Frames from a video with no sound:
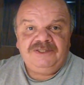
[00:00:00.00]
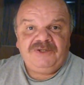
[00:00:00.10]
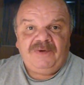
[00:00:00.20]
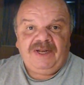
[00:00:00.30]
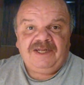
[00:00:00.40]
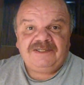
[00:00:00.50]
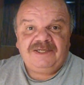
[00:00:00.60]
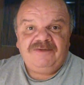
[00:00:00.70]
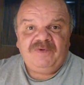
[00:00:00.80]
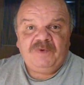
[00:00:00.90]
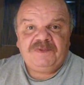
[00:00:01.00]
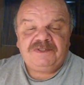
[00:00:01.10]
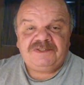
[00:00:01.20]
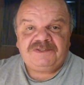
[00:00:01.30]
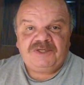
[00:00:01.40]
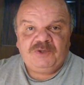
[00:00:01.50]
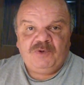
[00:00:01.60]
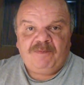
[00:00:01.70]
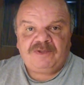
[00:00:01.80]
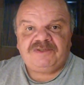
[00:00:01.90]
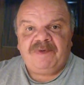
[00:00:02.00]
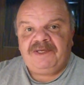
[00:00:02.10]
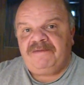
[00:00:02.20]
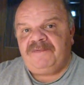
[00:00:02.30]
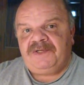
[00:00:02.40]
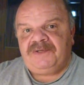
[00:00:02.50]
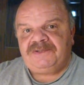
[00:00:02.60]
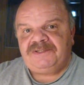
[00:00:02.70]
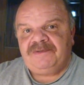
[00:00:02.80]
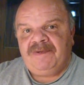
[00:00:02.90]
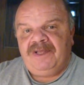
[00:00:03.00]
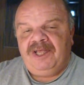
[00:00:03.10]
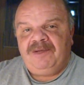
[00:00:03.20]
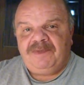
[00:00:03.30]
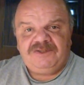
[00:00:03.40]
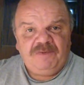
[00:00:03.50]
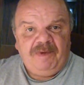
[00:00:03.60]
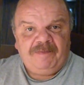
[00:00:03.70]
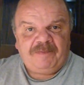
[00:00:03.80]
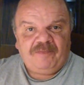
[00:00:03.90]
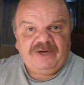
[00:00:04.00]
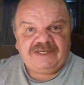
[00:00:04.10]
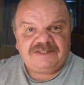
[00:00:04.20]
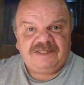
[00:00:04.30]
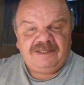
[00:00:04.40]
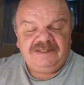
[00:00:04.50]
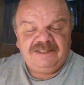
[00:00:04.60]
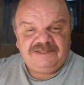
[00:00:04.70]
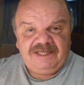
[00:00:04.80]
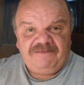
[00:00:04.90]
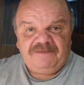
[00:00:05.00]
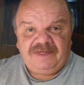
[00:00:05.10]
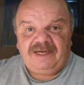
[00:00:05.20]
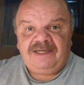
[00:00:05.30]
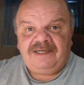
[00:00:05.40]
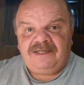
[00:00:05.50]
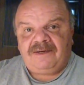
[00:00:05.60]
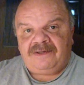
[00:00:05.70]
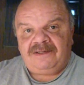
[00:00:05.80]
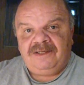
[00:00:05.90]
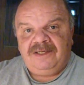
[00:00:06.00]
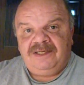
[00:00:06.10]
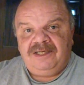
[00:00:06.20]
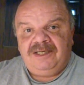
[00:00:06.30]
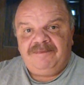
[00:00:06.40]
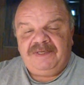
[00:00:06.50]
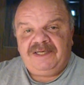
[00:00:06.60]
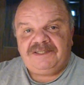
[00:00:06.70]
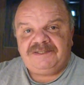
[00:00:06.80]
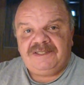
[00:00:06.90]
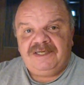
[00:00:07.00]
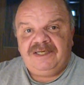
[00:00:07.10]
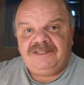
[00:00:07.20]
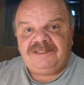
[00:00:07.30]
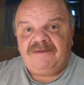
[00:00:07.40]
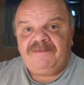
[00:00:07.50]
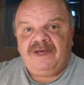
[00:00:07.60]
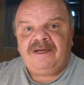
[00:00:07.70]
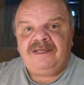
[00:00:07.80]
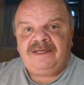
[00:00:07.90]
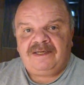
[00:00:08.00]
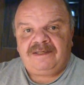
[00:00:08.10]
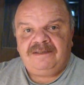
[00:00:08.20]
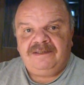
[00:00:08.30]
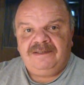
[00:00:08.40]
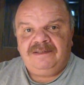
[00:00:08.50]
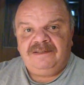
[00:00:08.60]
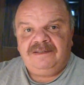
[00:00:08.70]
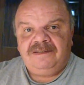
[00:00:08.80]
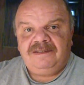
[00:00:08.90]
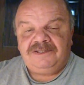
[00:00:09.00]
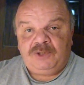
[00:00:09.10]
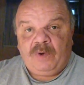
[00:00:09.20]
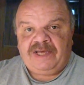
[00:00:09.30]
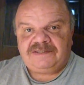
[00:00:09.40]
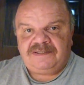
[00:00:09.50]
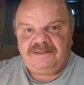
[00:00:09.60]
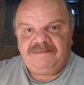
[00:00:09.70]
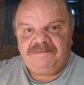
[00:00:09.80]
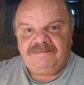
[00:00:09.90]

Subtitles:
So I like to leave you with this as I do in most of my other videos. Please remember, practice safe gun handling, because safe gun handling is no accident.